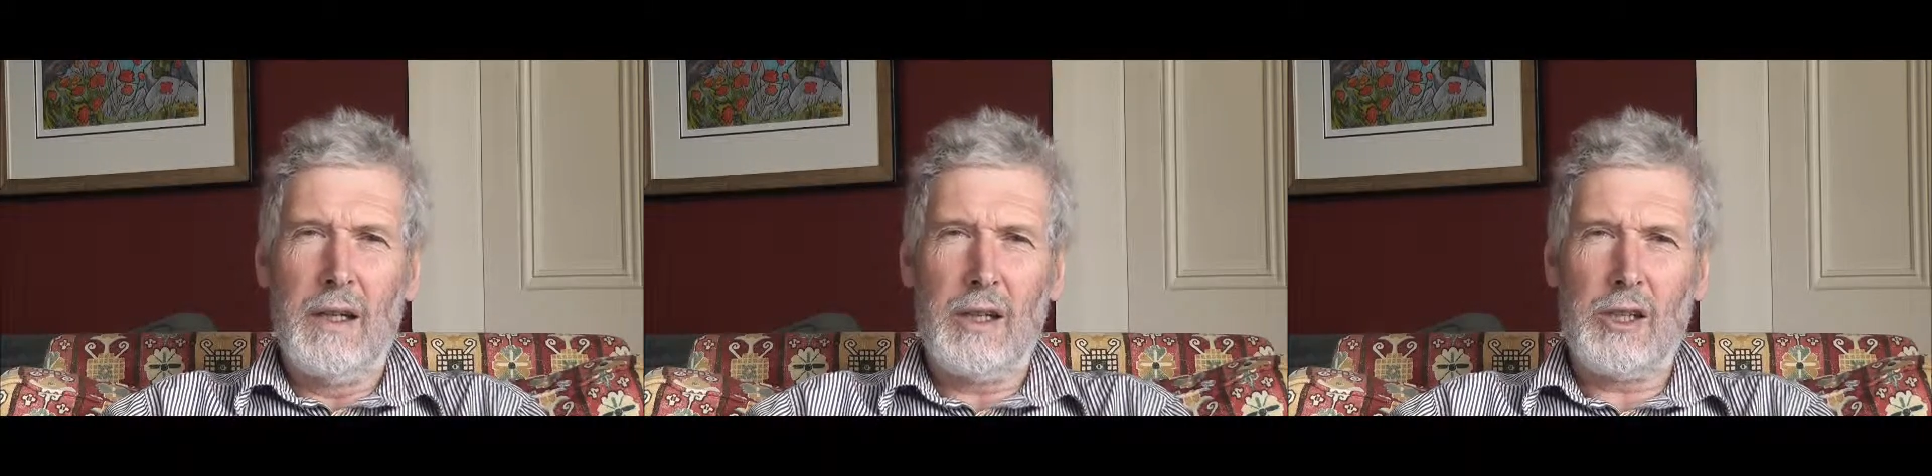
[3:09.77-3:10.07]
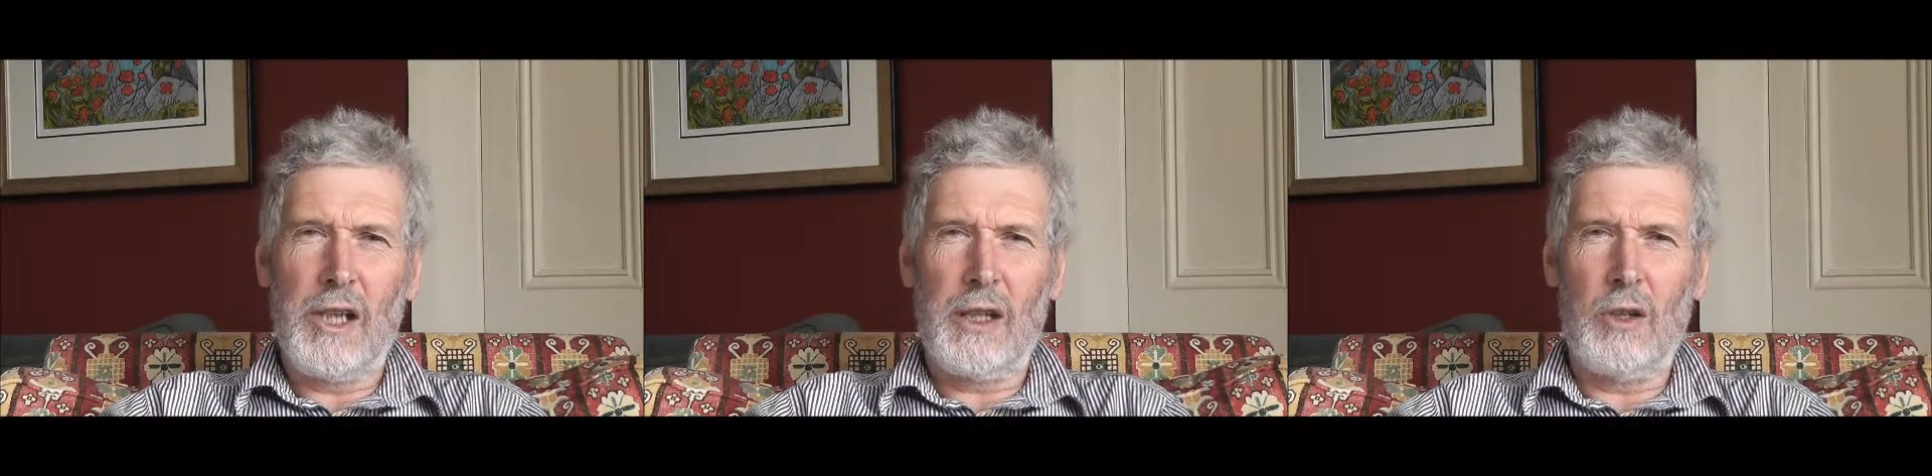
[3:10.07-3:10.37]
It's
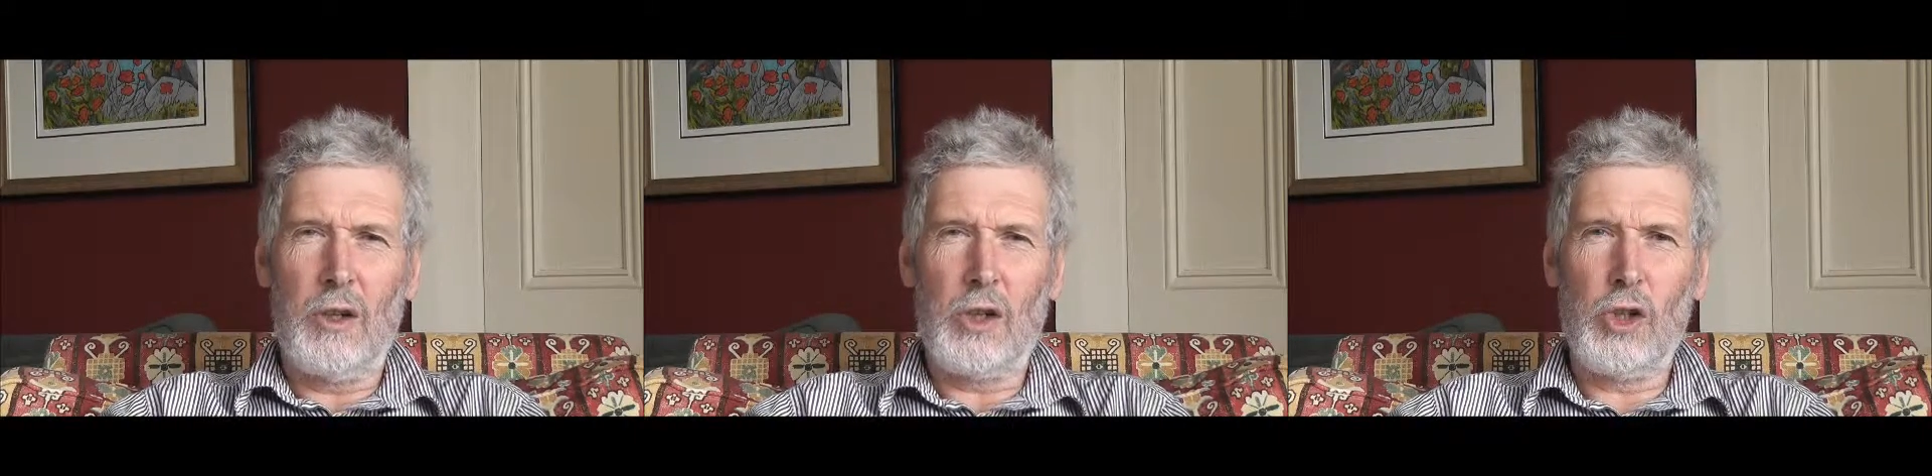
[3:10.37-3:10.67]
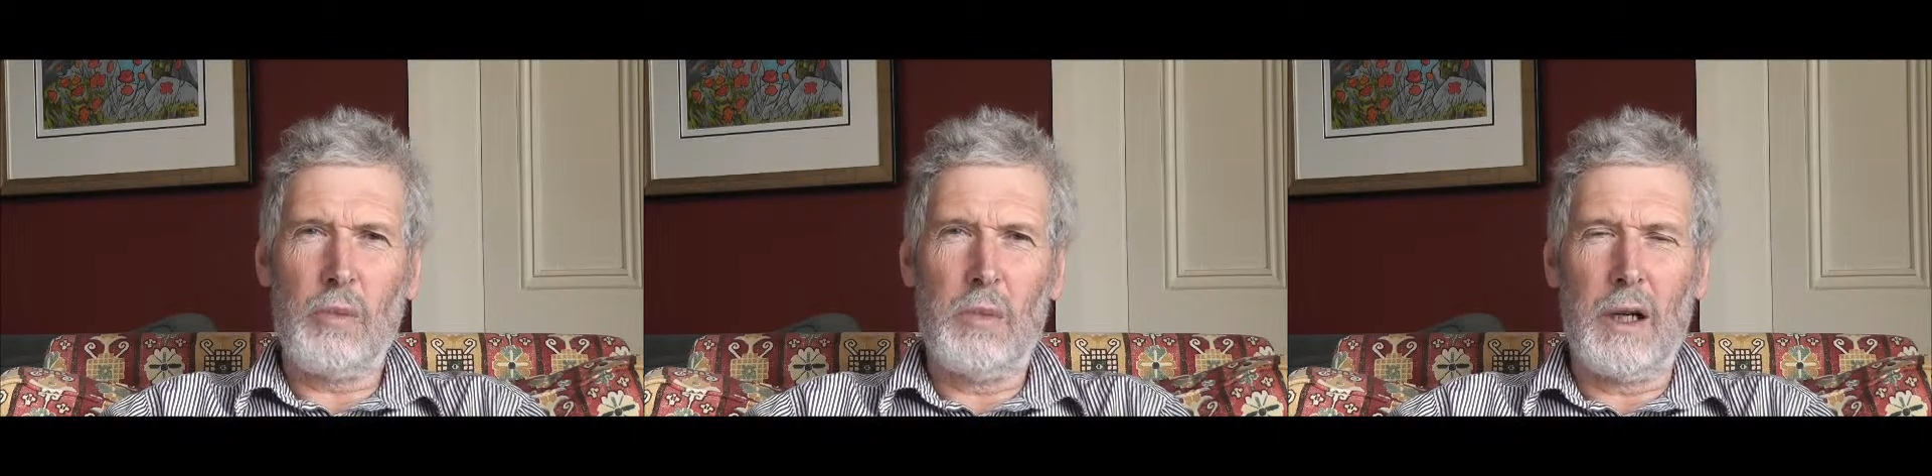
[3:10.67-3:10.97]
taken on a
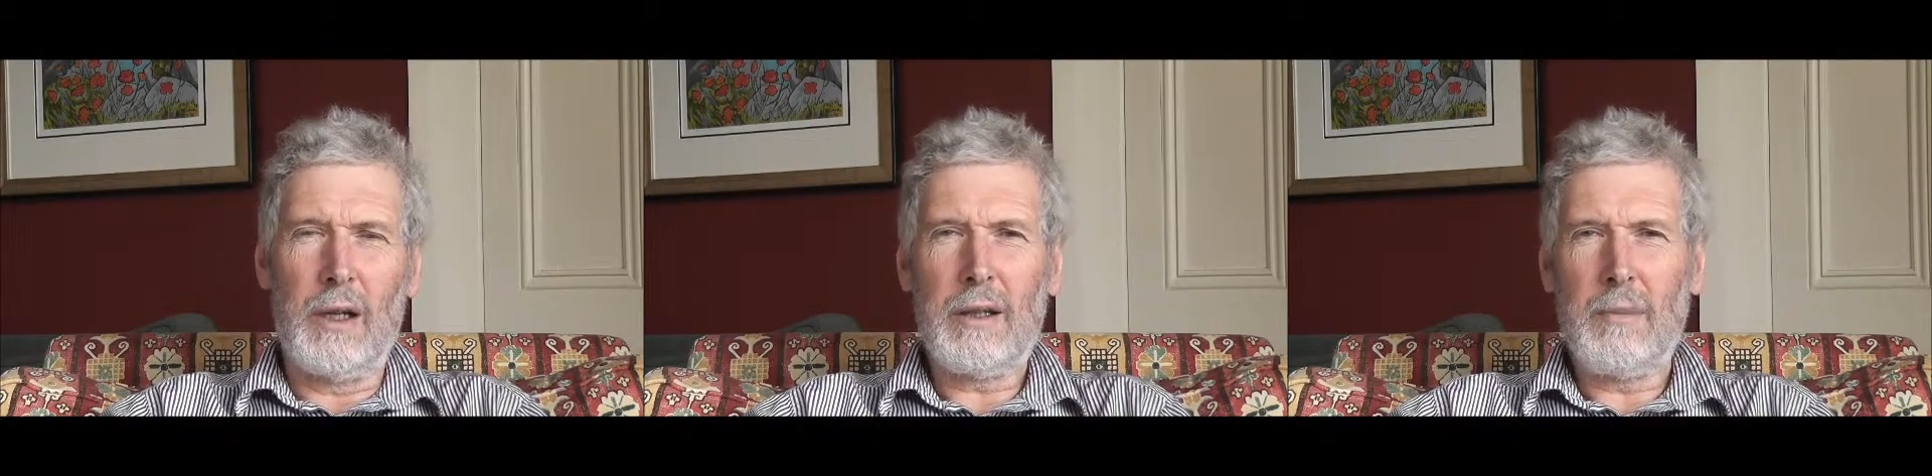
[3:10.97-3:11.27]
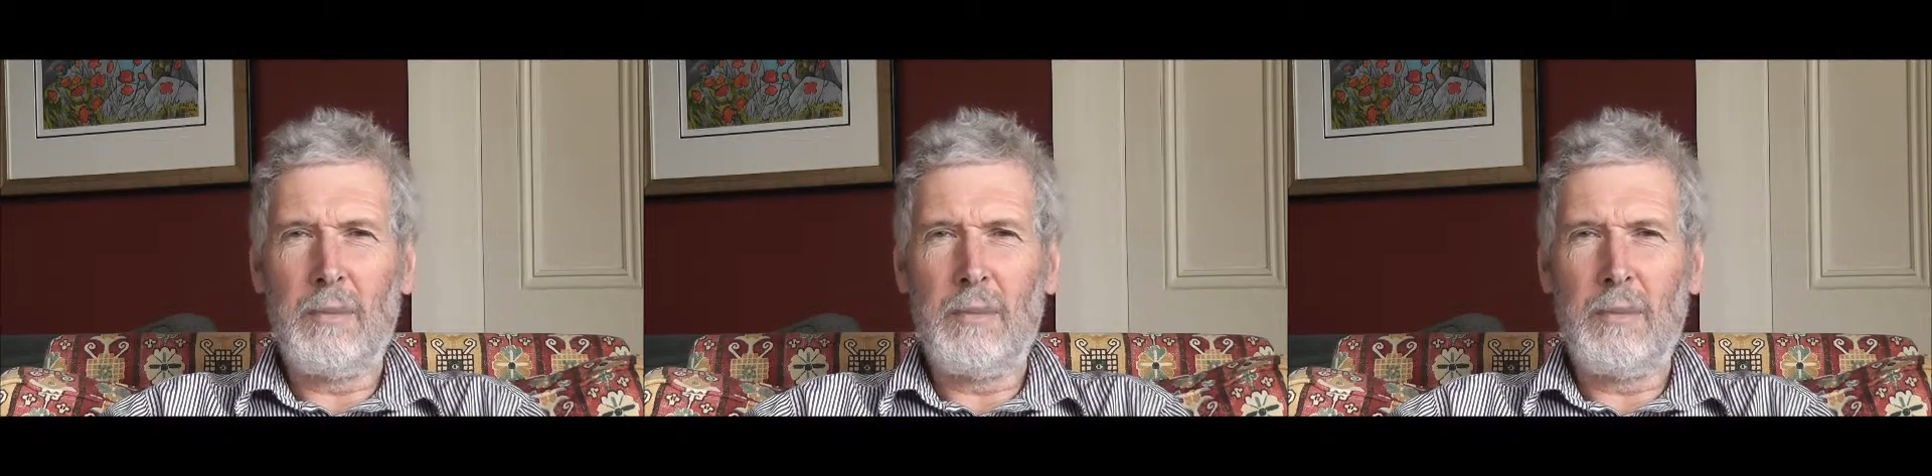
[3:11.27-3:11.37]
zoom mic,